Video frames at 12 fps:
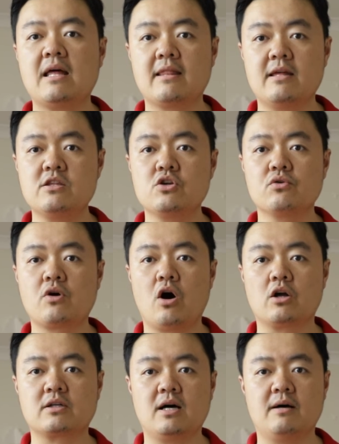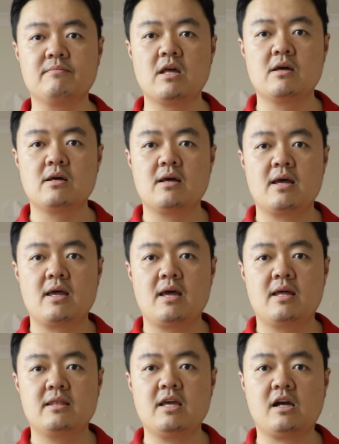Then you got
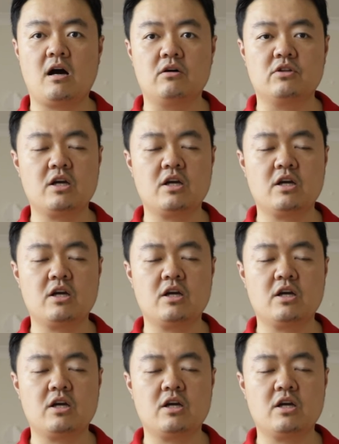Nikon.